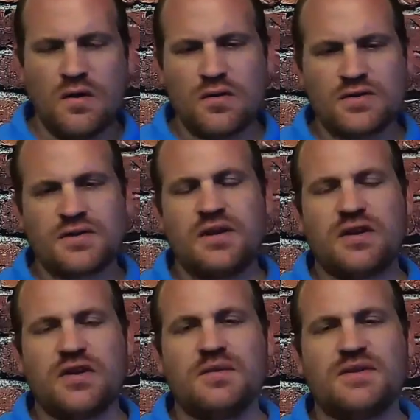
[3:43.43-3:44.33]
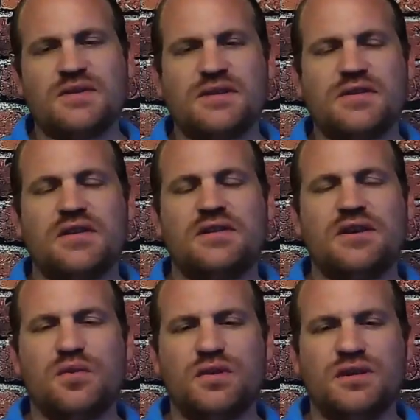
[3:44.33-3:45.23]
Of course, on that Cuban seed, you get
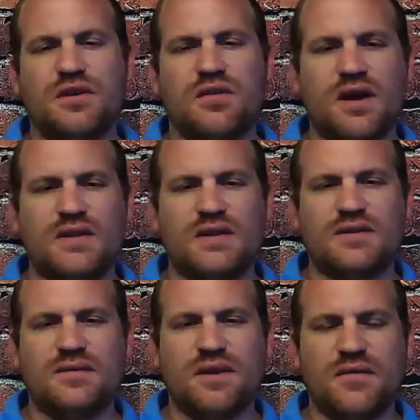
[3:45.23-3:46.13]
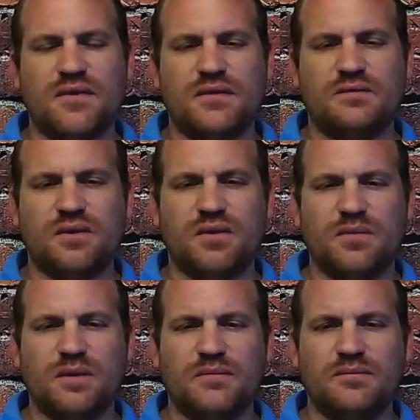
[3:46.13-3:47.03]
that woodsy, grassy flavor, a little
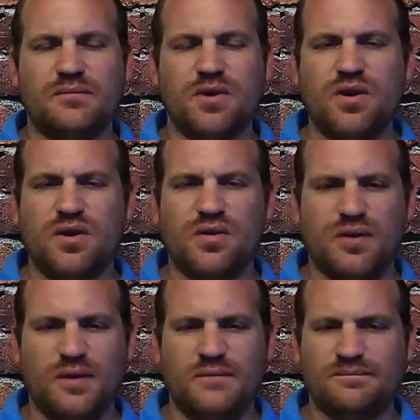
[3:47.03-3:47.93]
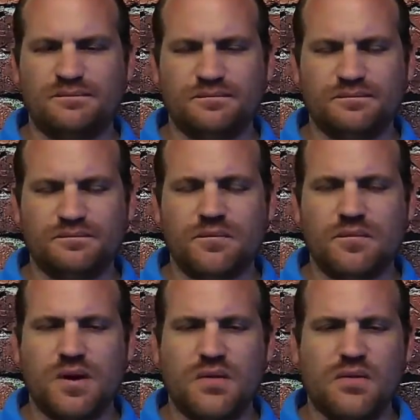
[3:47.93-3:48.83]
bit earthy,
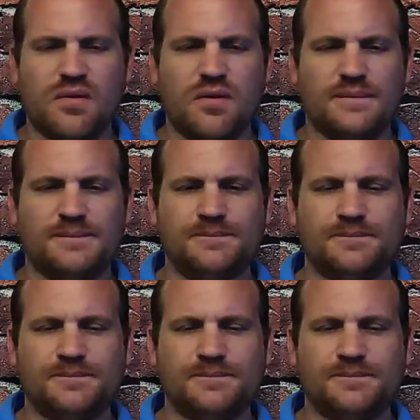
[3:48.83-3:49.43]
I want to call it.